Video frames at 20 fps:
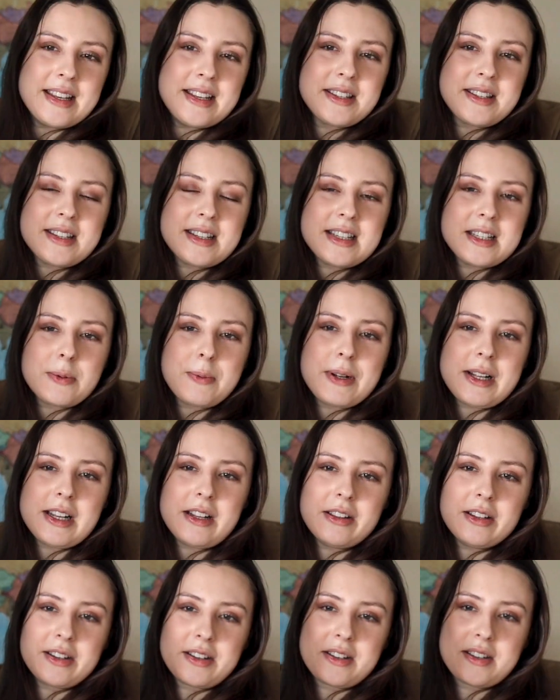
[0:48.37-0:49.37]
This is what
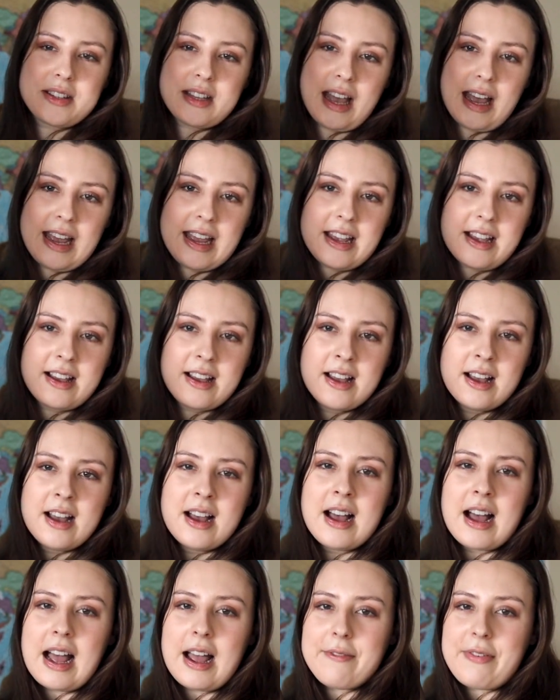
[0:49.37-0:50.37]
it looks like.
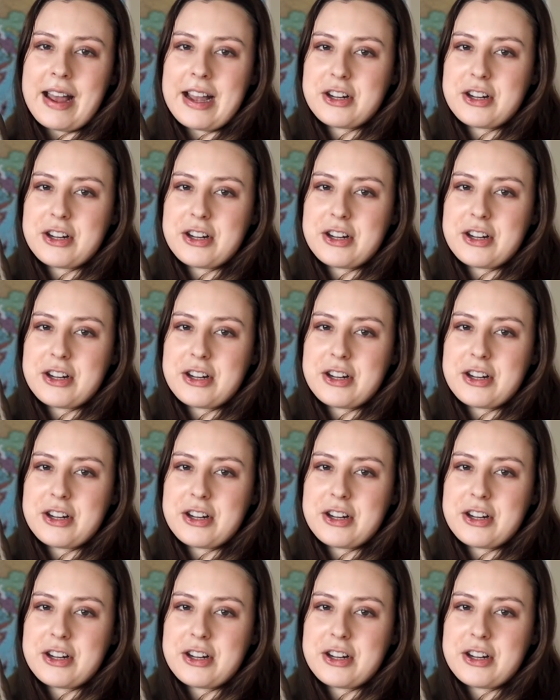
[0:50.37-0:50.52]
I've